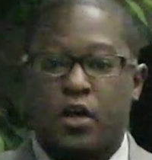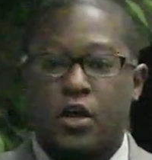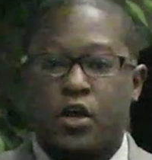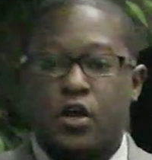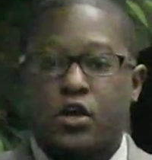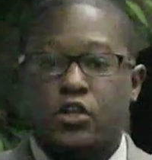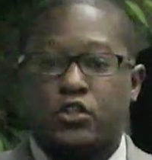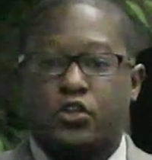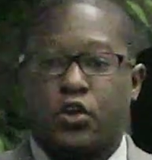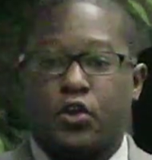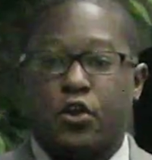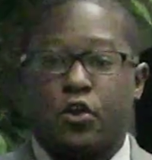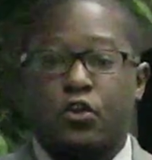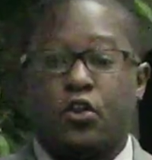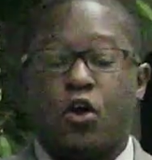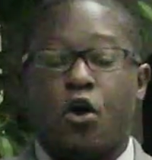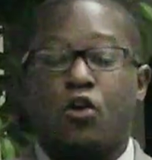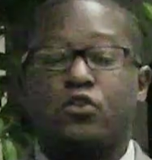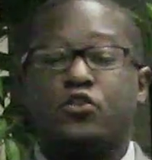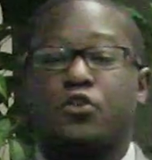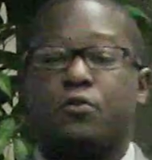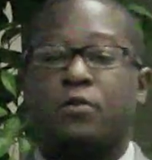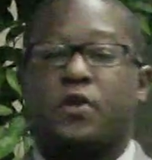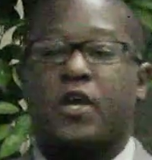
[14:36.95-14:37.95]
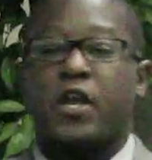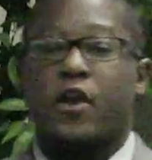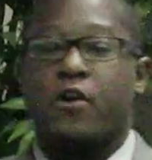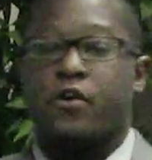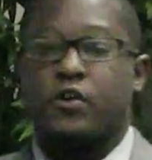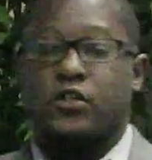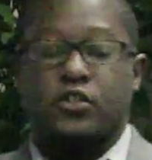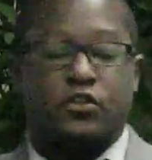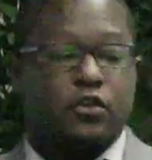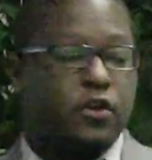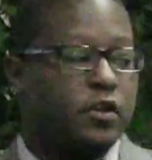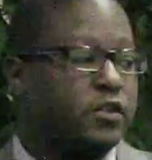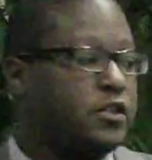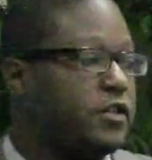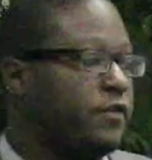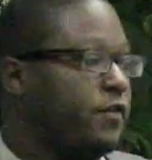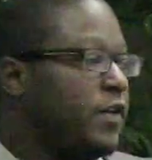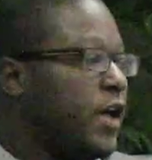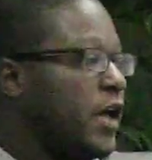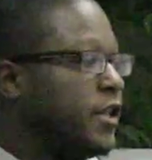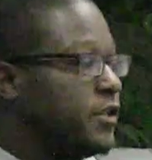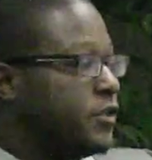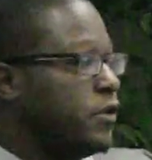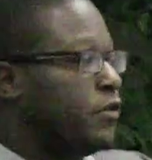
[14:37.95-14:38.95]
Okay. So your long-term care insurance, if
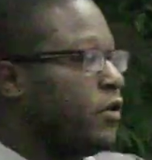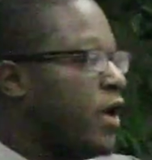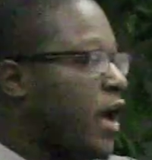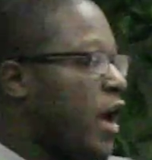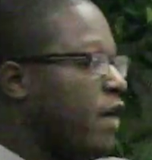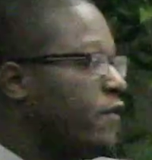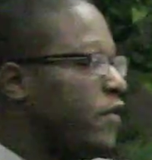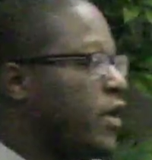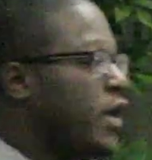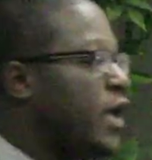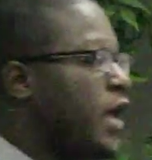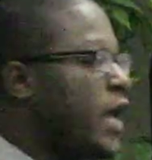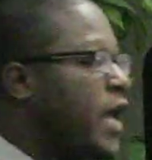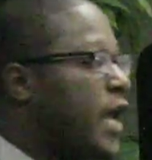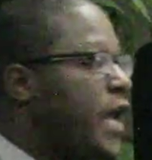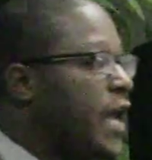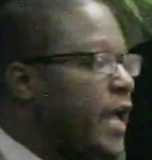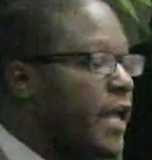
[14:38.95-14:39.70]
you guys don't have it,